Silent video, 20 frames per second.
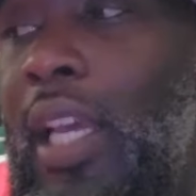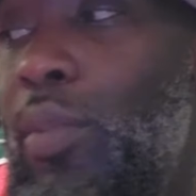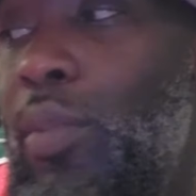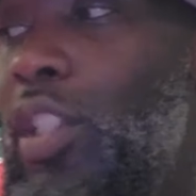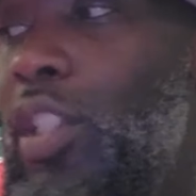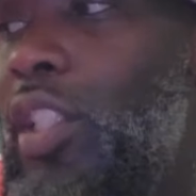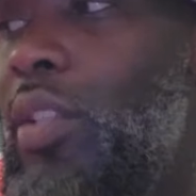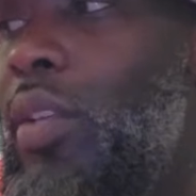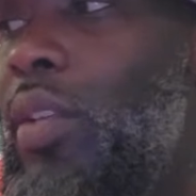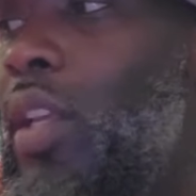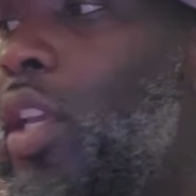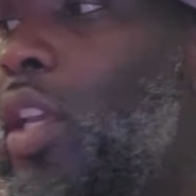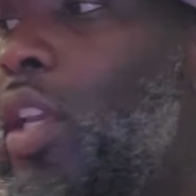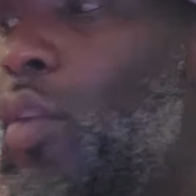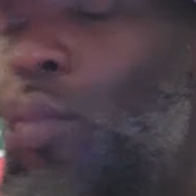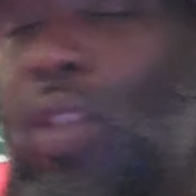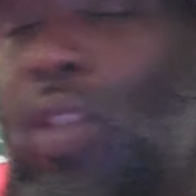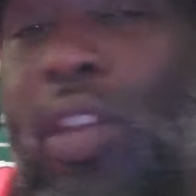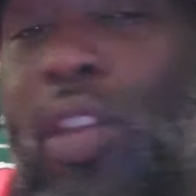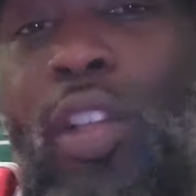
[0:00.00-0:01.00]

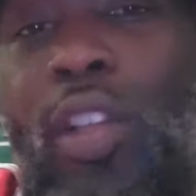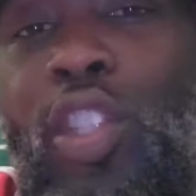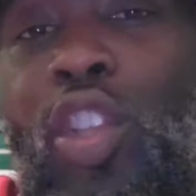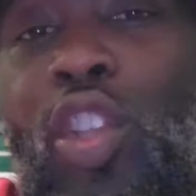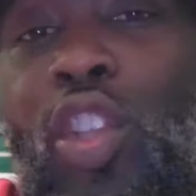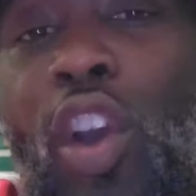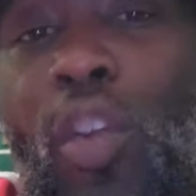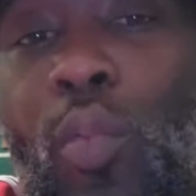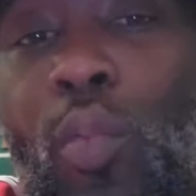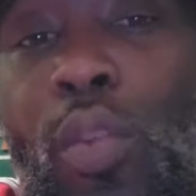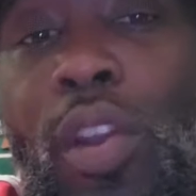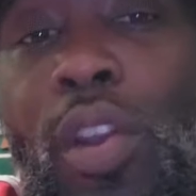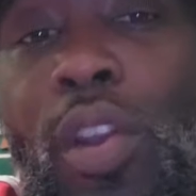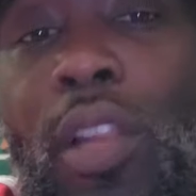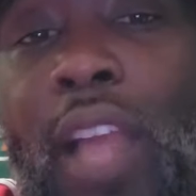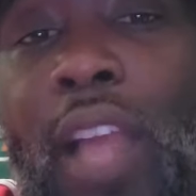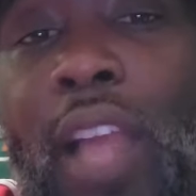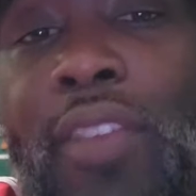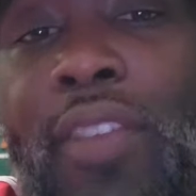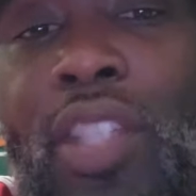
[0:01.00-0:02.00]
we gonna talk real
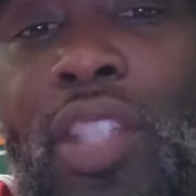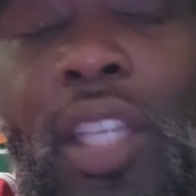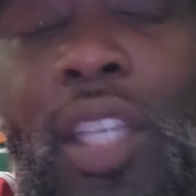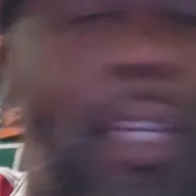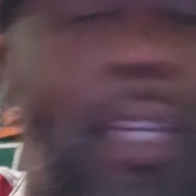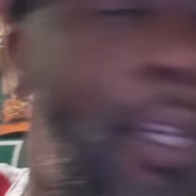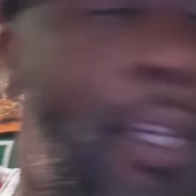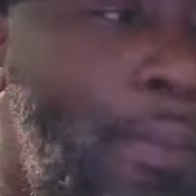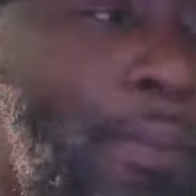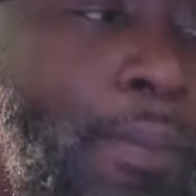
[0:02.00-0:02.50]
life shit?